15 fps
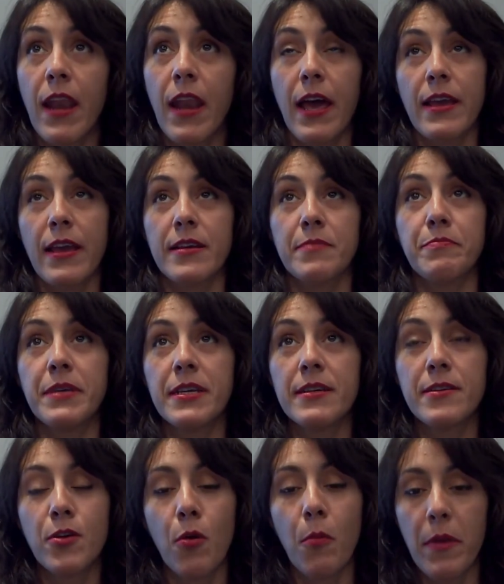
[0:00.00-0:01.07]
like
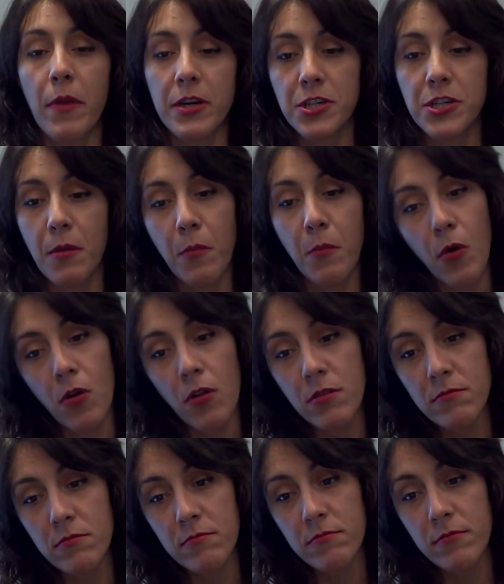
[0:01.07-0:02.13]
big commercial
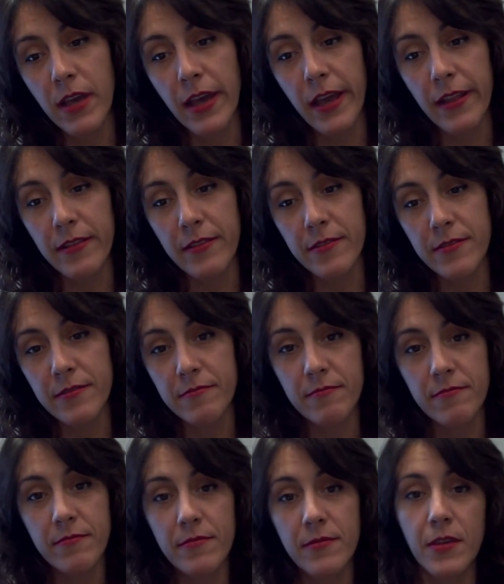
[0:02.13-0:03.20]
mall and
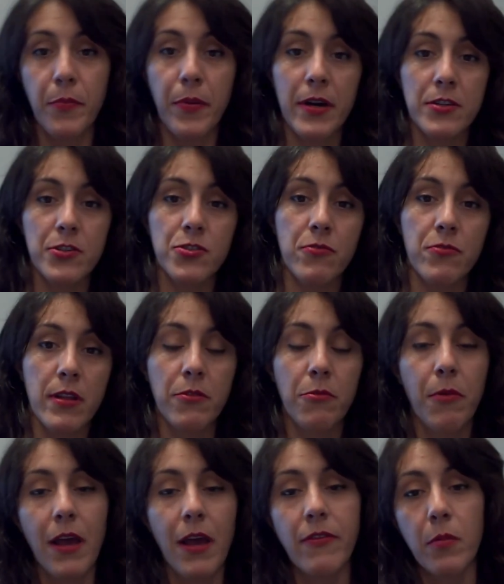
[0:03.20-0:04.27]
departure and
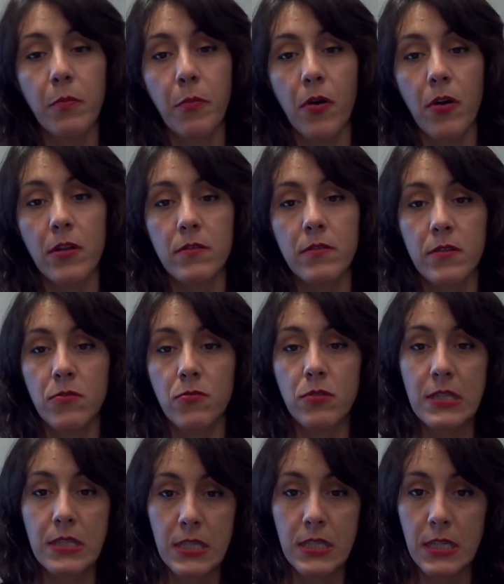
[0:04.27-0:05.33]
arrival point into the
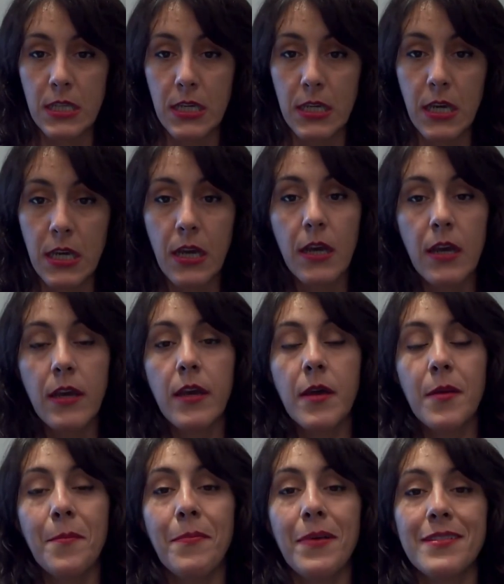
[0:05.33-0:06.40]
city.
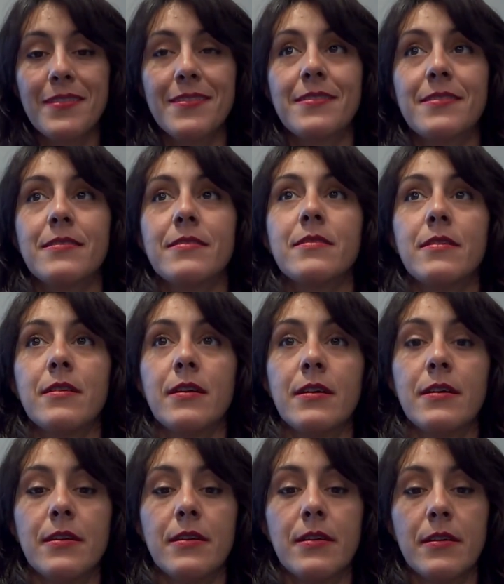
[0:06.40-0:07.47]
But
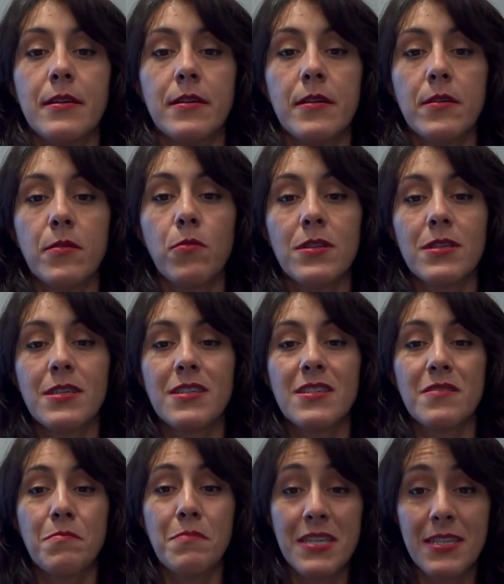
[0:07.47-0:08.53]
what
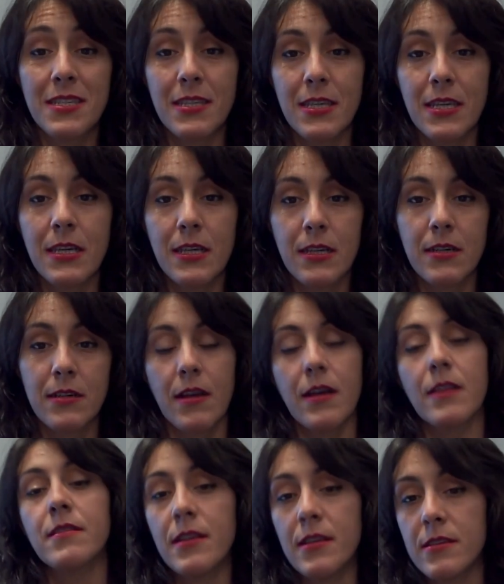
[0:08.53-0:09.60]
is missing,
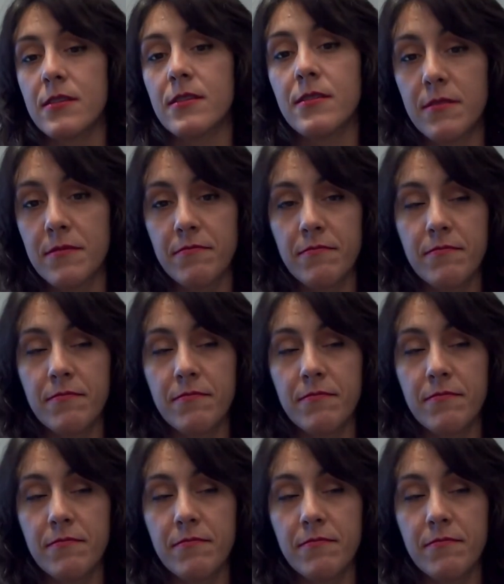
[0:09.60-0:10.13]
at least